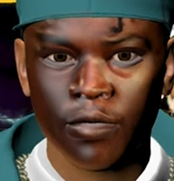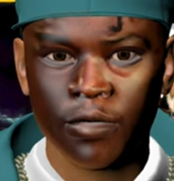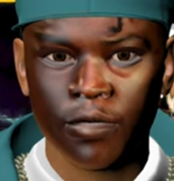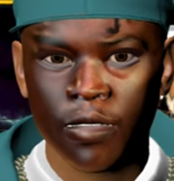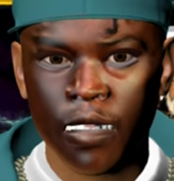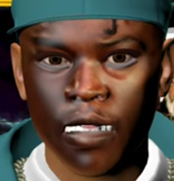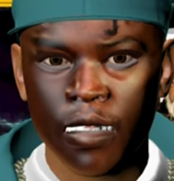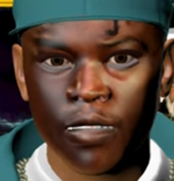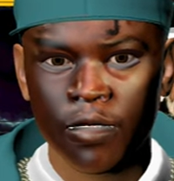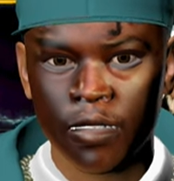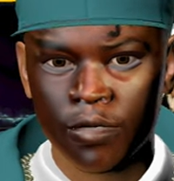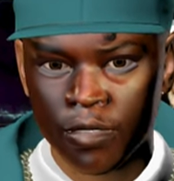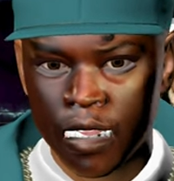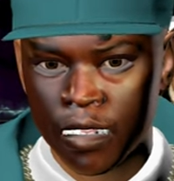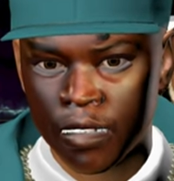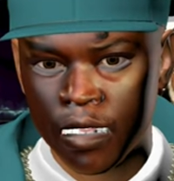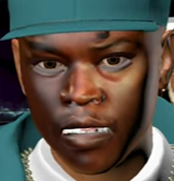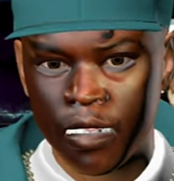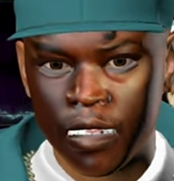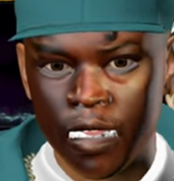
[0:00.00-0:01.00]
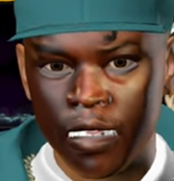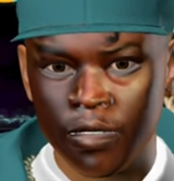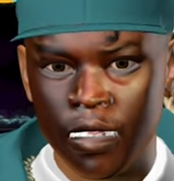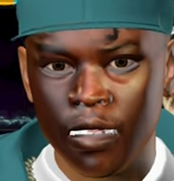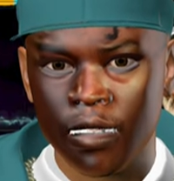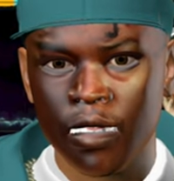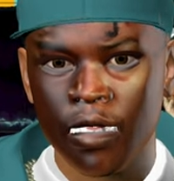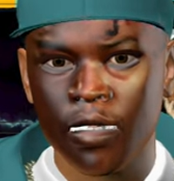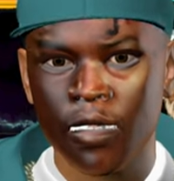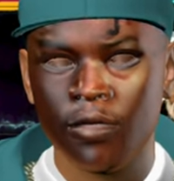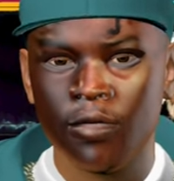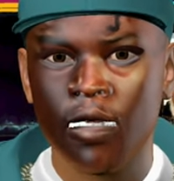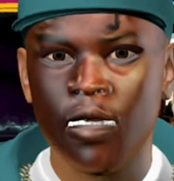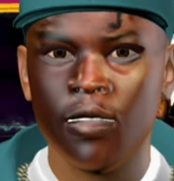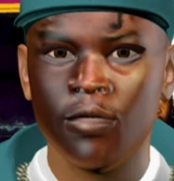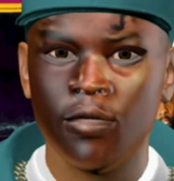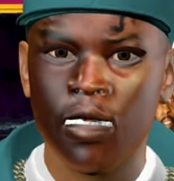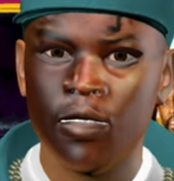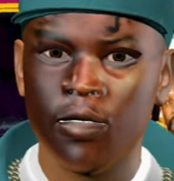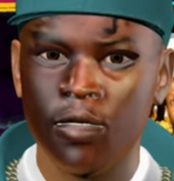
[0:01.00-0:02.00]
Because a situation like
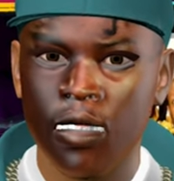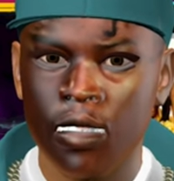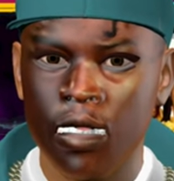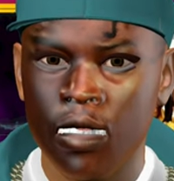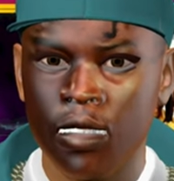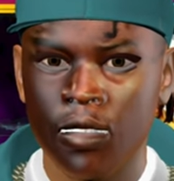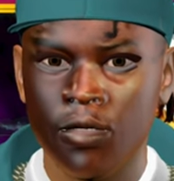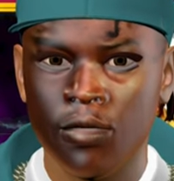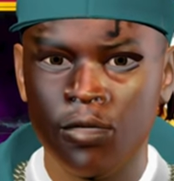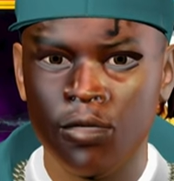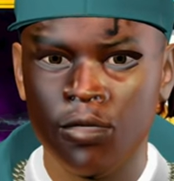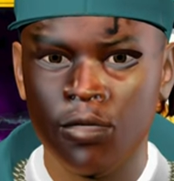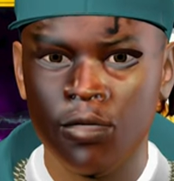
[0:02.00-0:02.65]
that occurred,